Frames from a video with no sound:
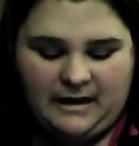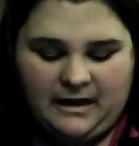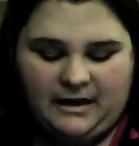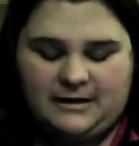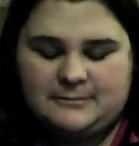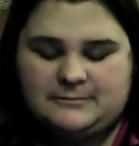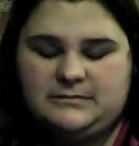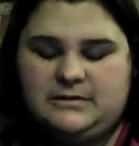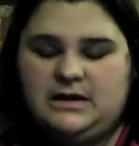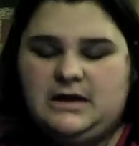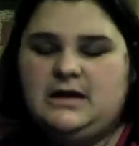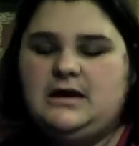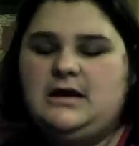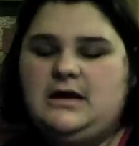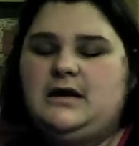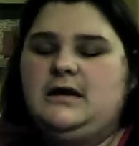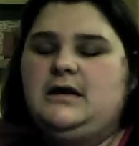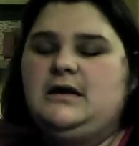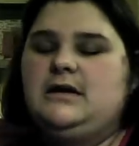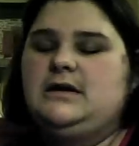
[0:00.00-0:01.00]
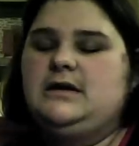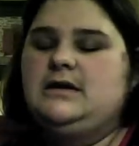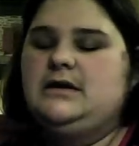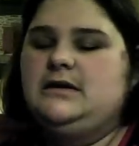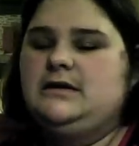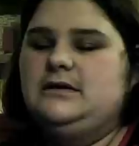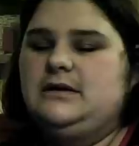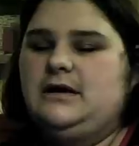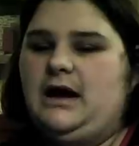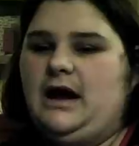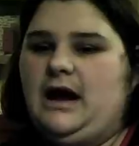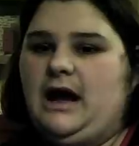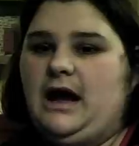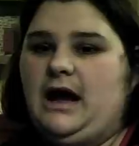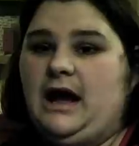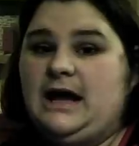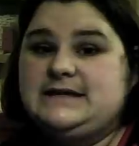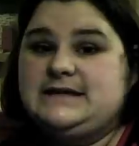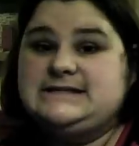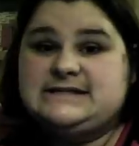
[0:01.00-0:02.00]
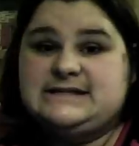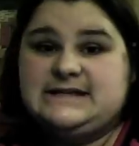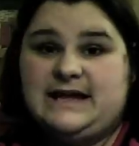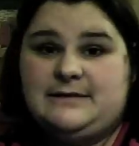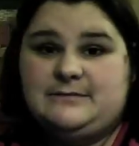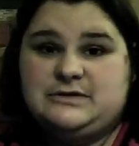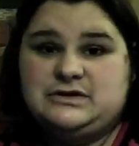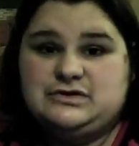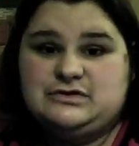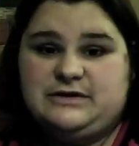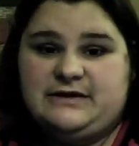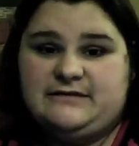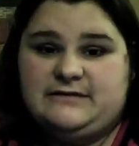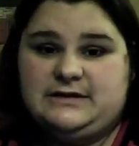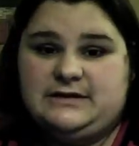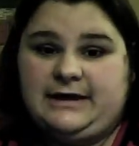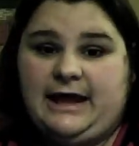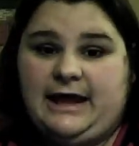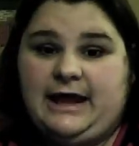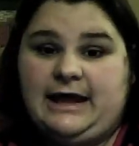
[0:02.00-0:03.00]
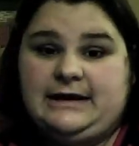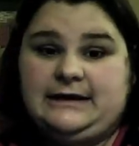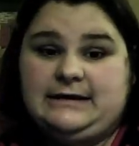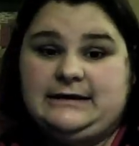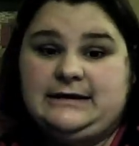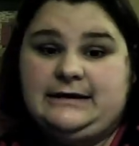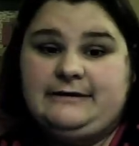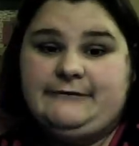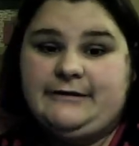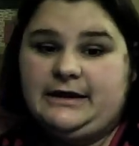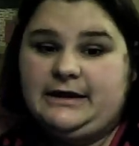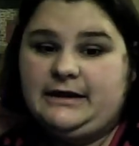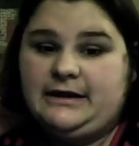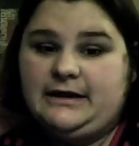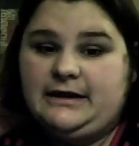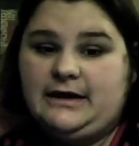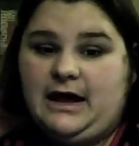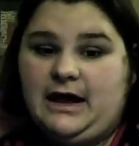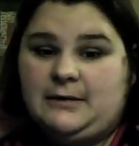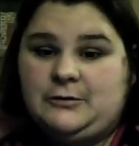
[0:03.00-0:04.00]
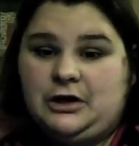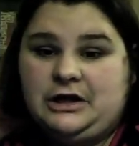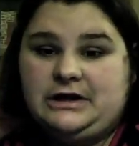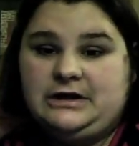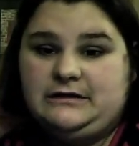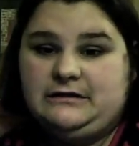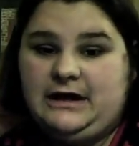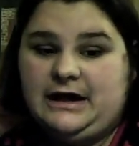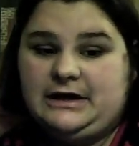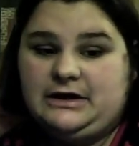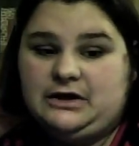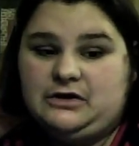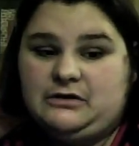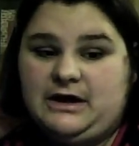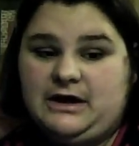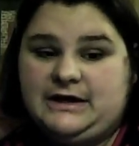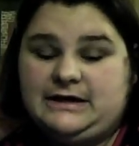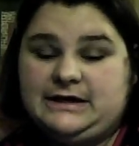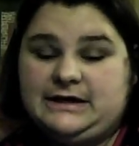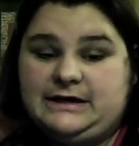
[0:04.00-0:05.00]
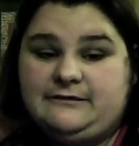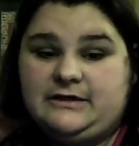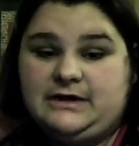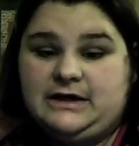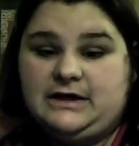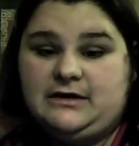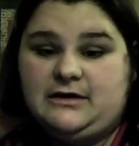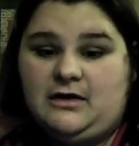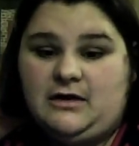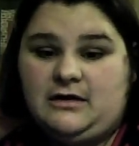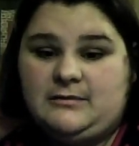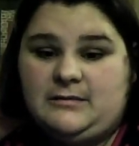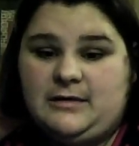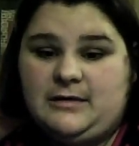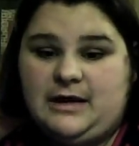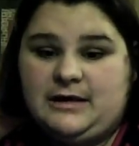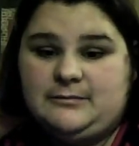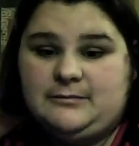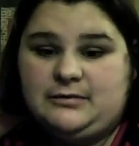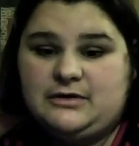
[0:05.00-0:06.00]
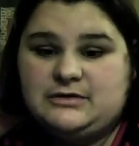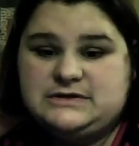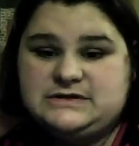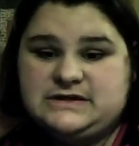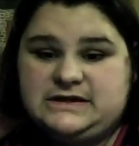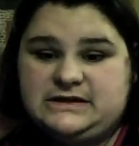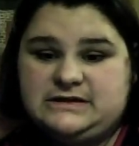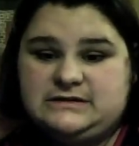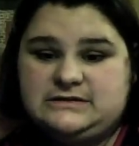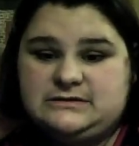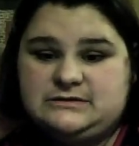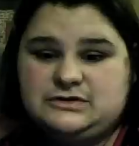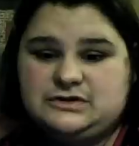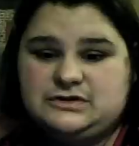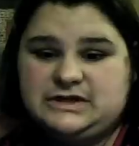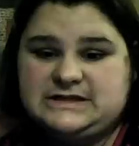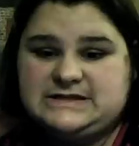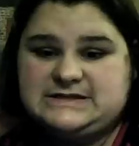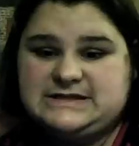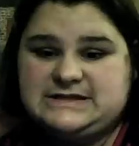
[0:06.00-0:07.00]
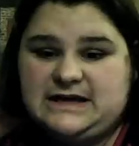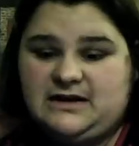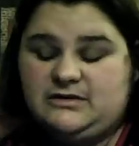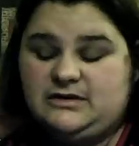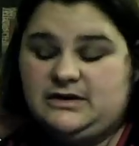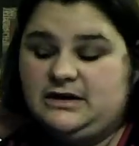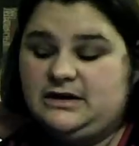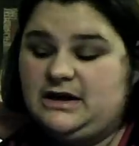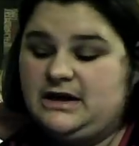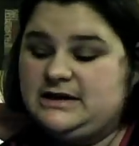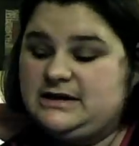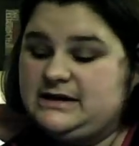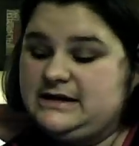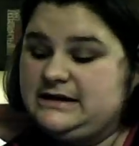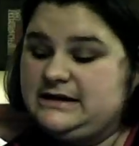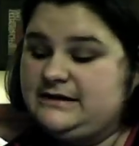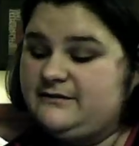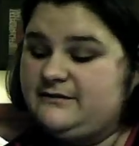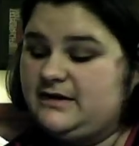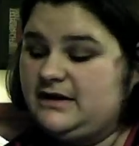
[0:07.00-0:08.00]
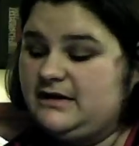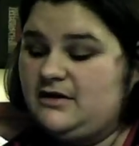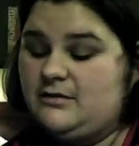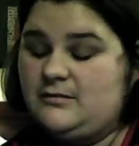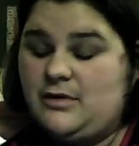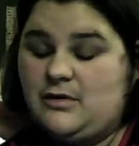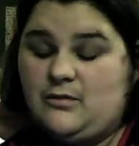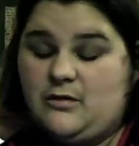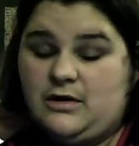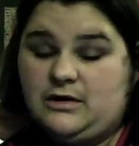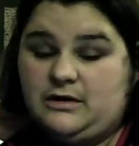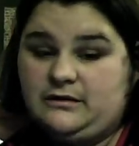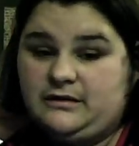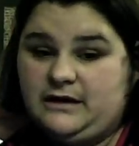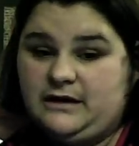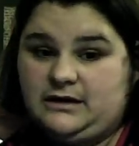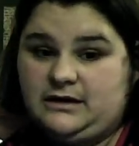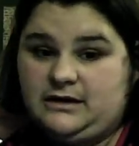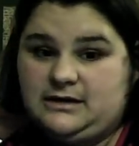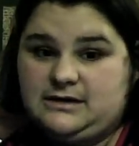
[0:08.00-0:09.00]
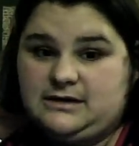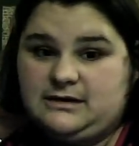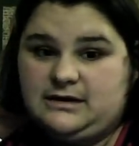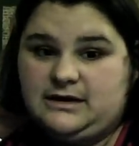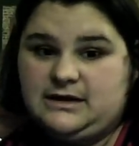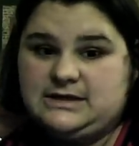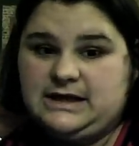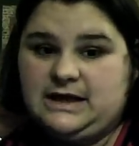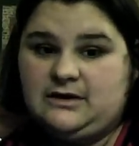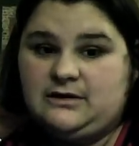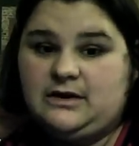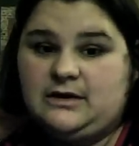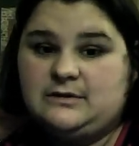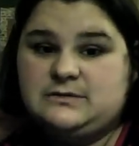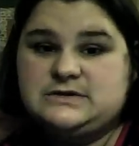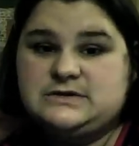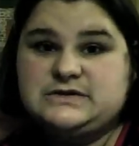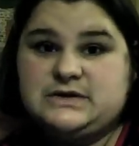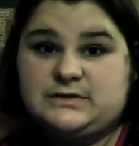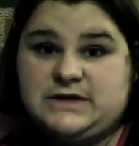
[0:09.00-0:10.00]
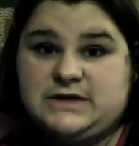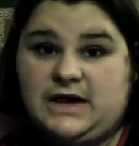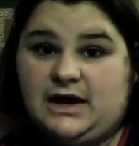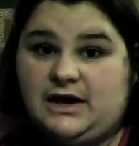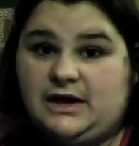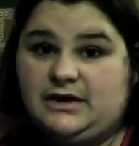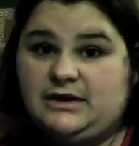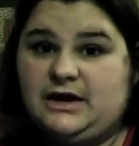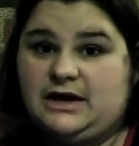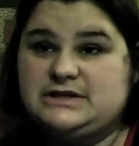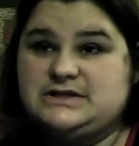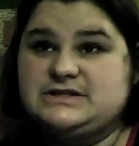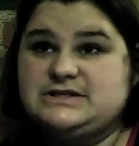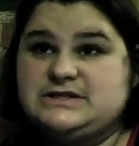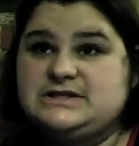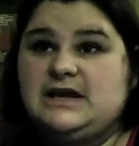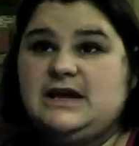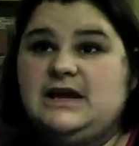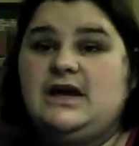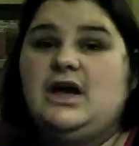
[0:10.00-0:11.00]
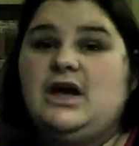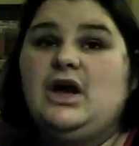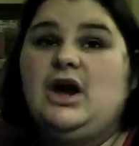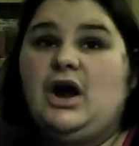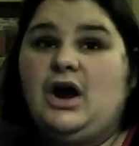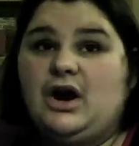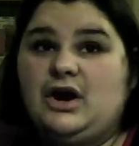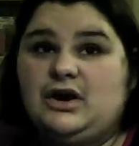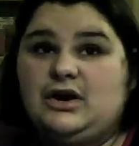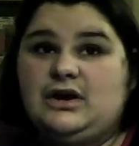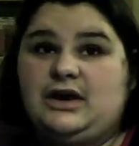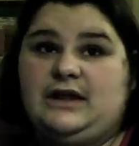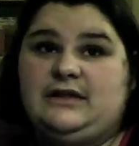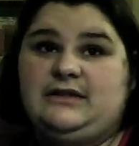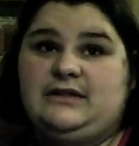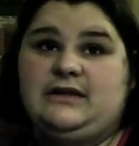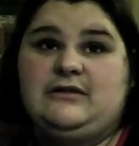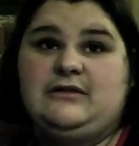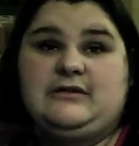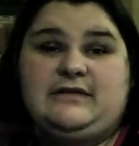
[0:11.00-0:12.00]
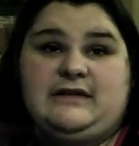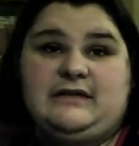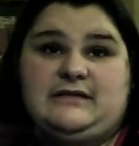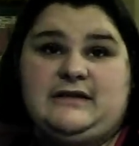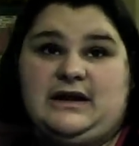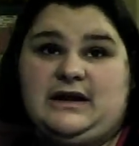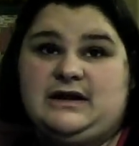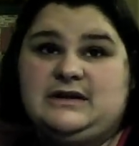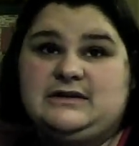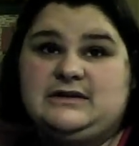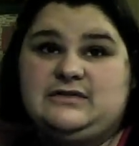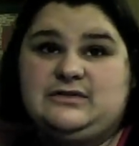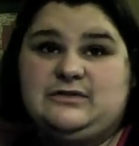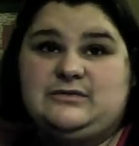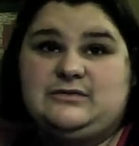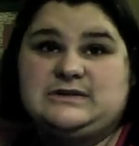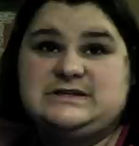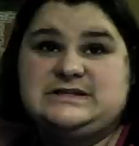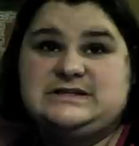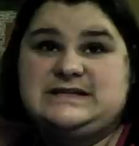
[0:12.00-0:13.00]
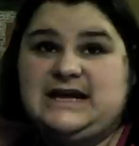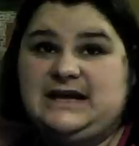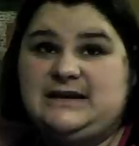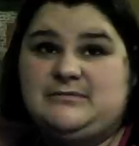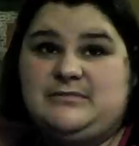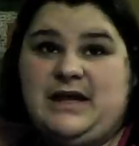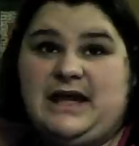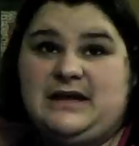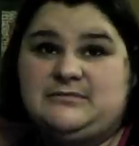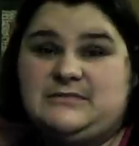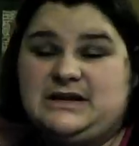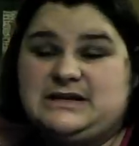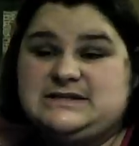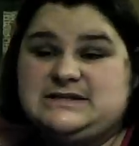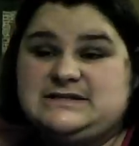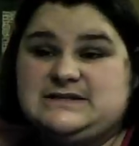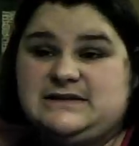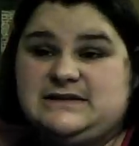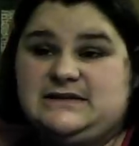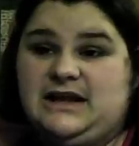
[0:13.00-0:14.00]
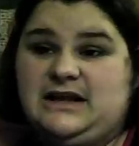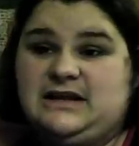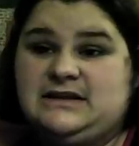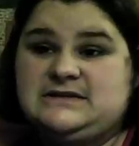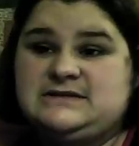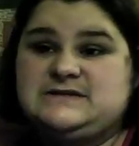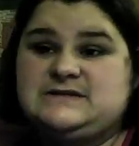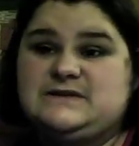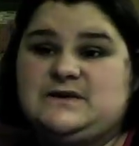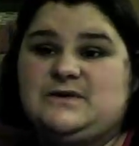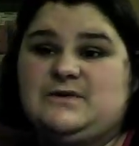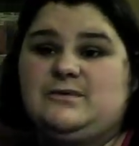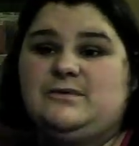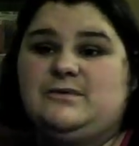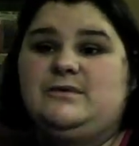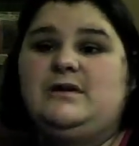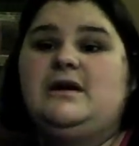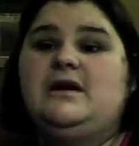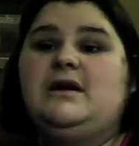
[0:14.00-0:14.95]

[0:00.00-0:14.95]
I slept majority of the day. I didn't even get, I'm not gonna lie to you, I didn't even get all my protein drinks down, and I didn't even get all my water that I needed to get down. I was so tired. I just hurt, and the only thing that I could do was take pain medicine, and so